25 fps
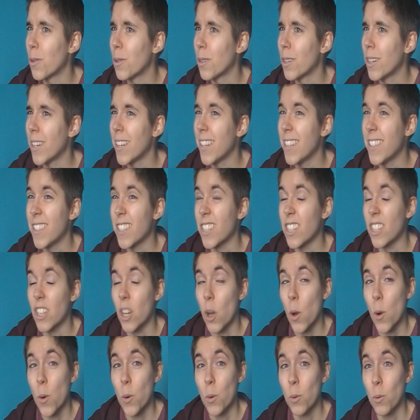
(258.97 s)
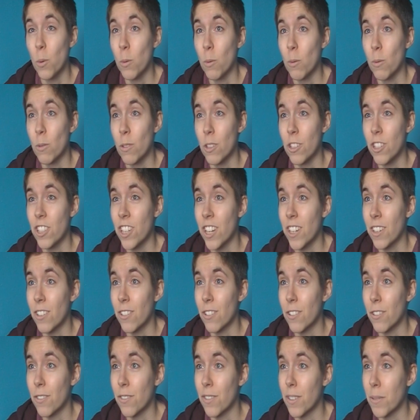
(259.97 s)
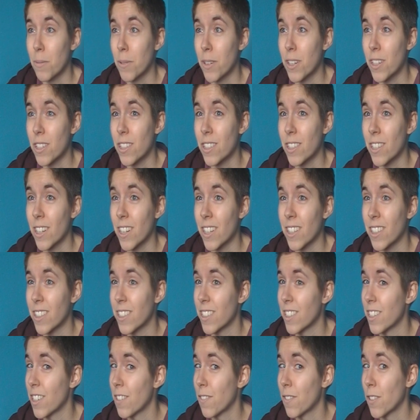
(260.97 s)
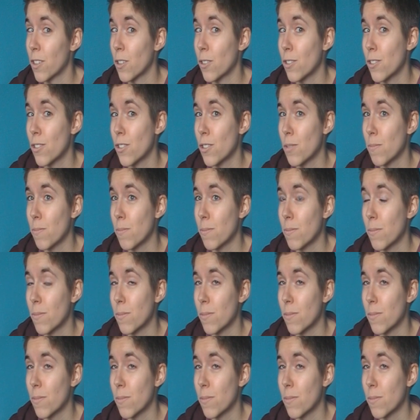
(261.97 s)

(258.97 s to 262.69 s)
need to know the gender of the person underneath the costume,